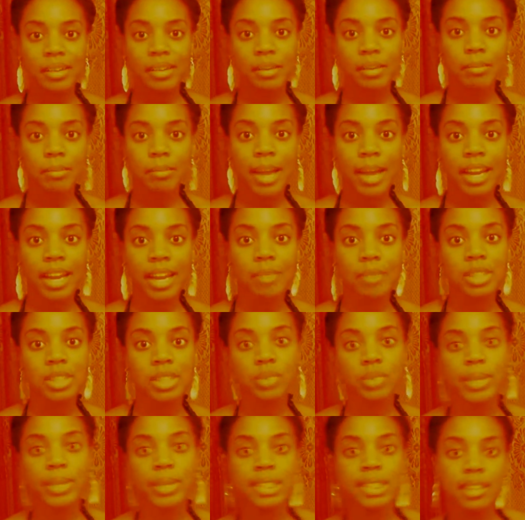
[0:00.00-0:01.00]
my name is
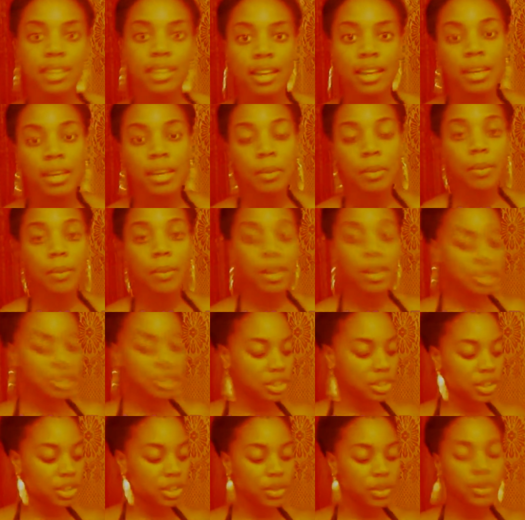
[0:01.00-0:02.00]
Brenda and I'm about to
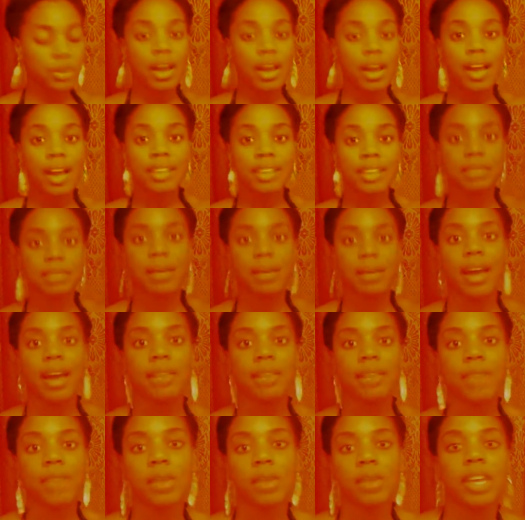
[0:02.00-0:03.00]
show you guys my
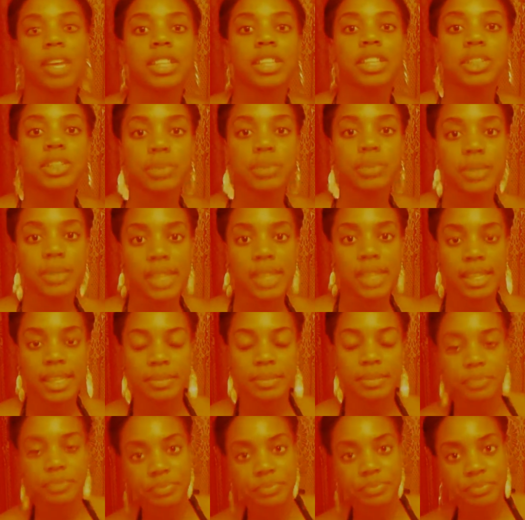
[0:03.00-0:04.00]
foundation routine.
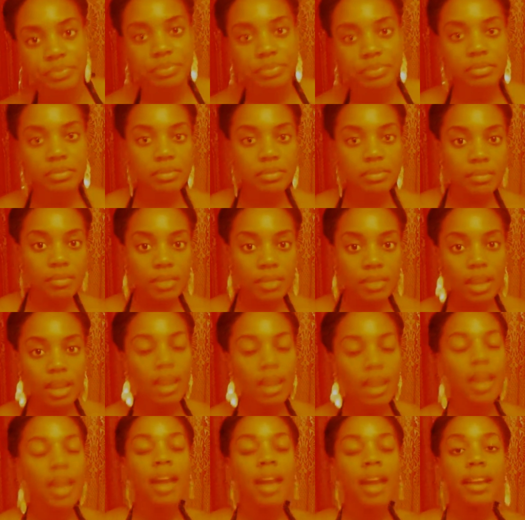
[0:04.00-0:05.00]

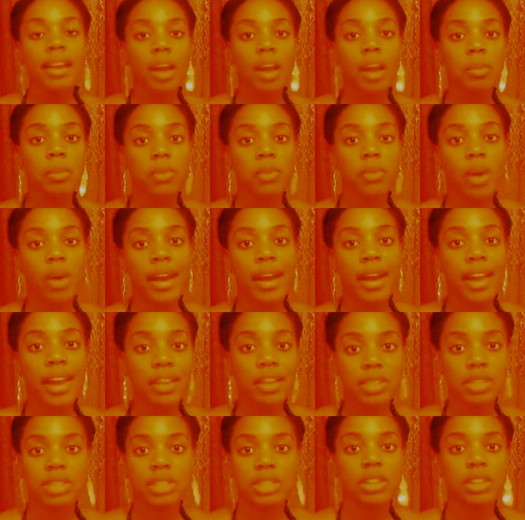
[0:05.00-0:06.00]
Now before I
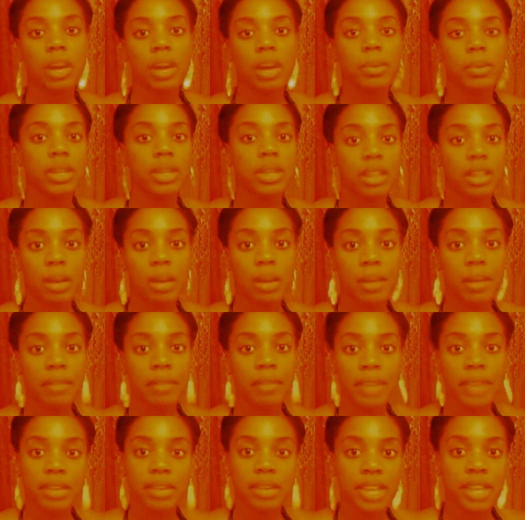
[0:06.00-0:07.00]
ever start putting on my
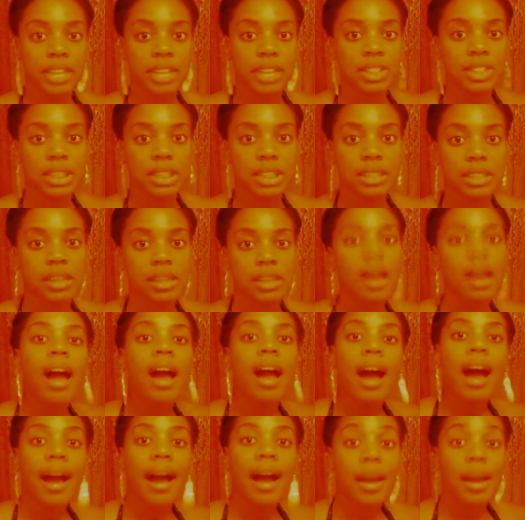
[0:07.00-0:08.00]
foundation,
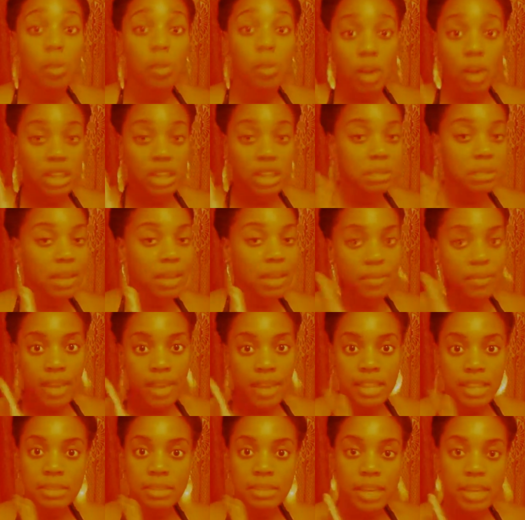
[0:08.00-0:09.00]
I wash my face,
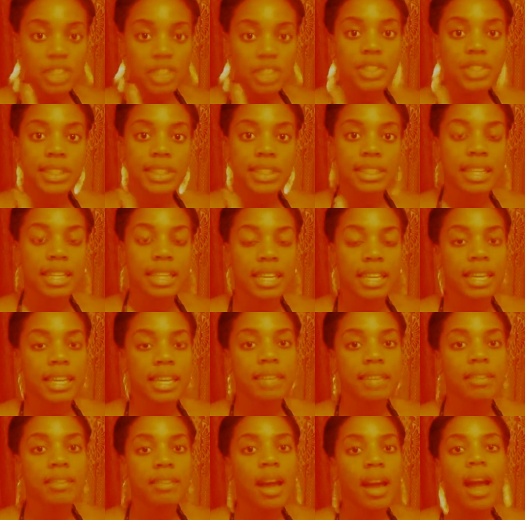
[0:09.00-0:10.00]
make sure it's
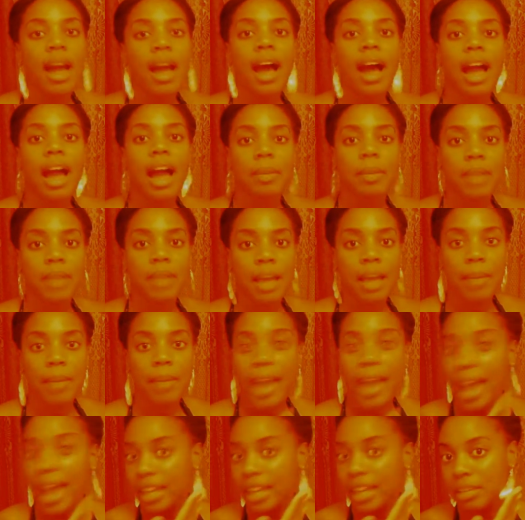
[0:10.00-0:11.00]
clean. I apply my
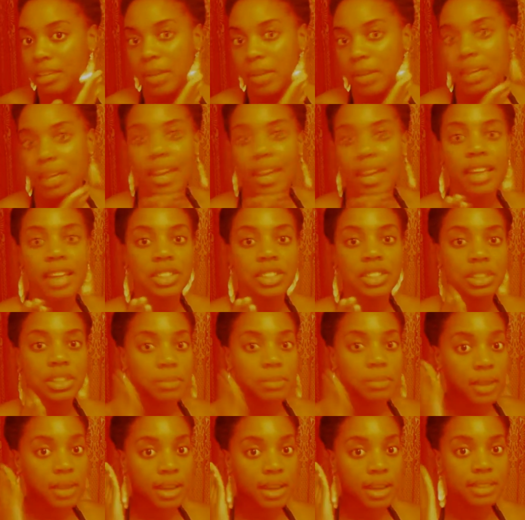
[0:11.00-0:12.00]
acne medication
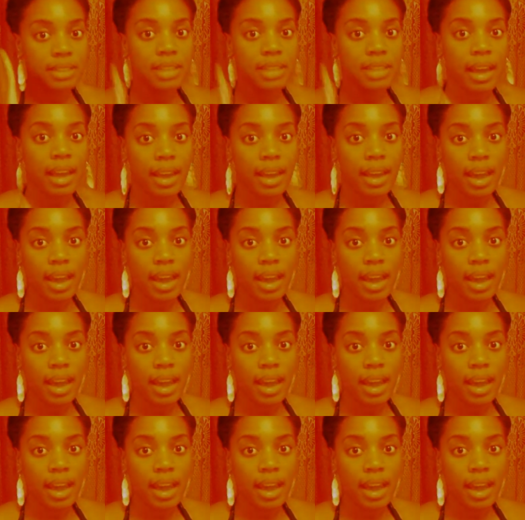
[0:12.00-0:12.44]
because I've